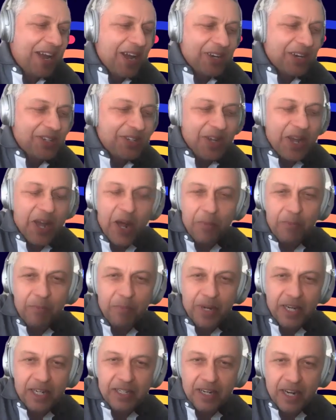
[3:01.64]
to help
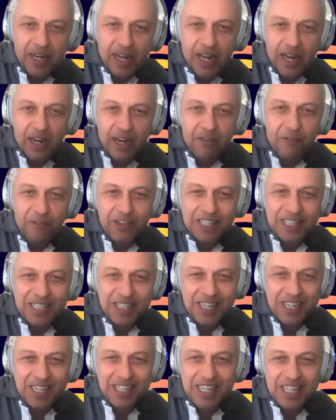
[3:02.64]
me today in
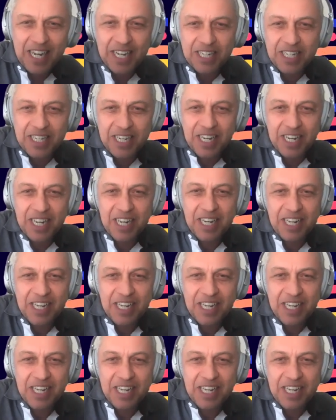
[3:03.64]
facilitating